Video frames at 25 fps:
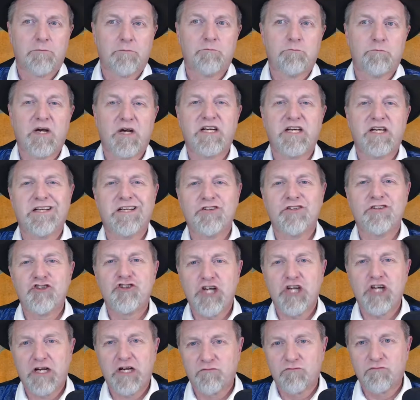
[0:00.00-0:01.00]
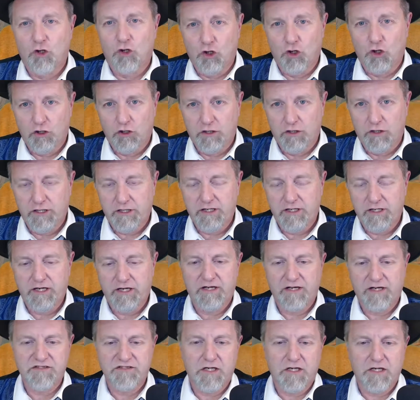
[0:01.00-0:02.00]
But in general,
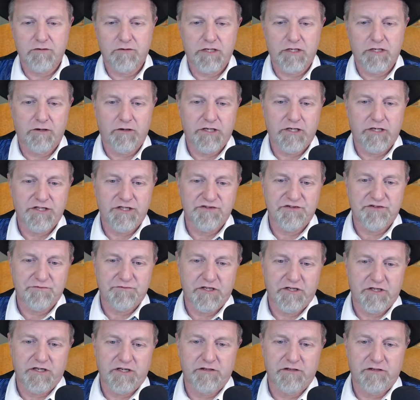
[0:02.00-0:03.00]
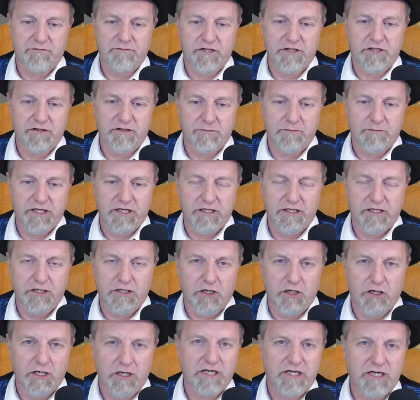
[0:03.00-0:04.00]
as Larry is intimating
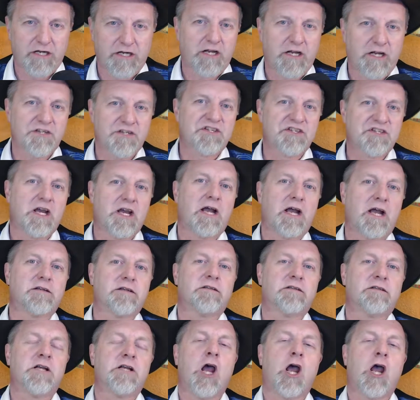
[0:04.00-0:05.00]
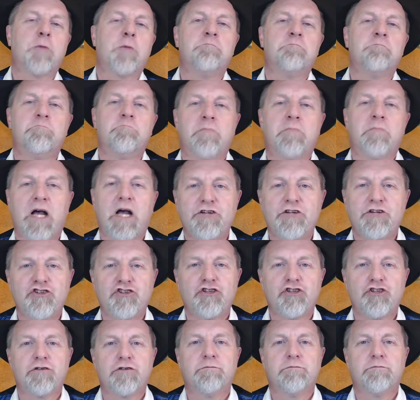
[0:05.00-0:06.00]
here, it has gotten
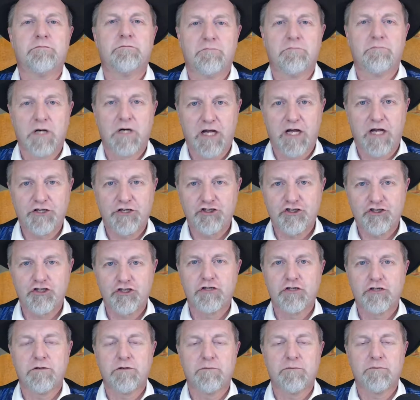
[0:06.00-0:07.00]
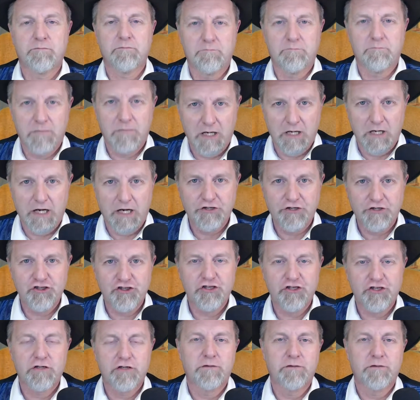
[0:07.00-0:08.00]
much, much,
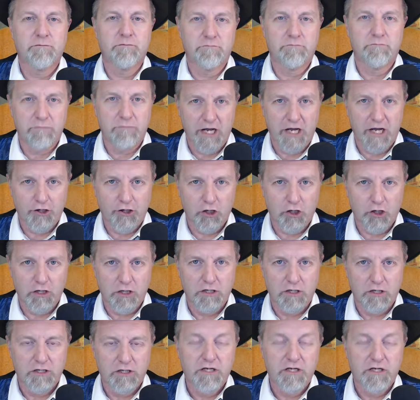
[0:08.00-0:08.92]
much better.